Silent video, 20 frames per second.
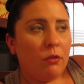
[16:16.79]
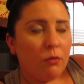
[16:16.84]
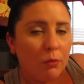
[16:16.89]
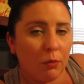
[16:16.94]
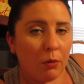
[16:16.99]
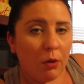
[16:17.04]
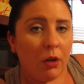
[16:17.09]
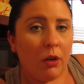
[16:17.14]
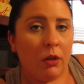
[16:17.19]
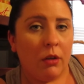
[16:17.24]

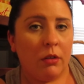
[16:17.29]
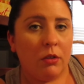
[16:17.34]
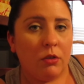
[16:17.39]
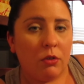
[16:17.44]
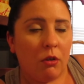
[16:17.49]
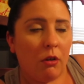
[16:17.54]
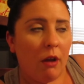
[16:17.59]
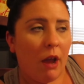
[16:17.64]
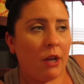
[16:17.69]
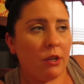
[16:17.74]
through her,
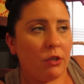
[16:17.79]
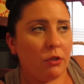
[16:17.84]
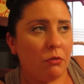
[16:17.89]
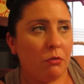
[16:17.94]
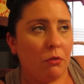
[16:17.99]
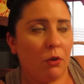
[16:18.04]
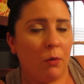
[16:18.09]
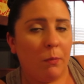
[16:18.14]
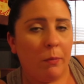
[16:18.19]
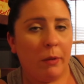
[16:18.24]
crashed
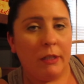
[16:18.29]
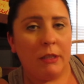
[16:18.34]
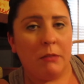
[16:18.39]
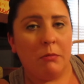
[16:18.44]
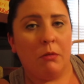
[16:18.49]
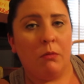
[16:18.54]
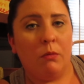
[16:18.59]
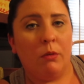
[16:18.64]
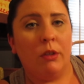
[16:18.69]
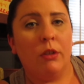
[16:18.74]
through her
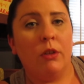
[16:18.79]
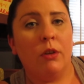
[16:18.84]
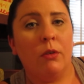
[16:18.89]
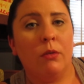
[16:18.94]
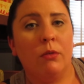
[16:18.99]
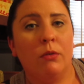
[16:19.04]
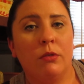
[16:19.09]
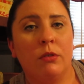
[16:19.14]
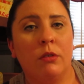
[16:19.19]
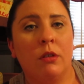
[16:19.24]
basement
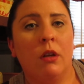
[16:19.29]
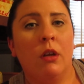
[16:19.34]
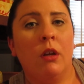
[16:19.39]
windows,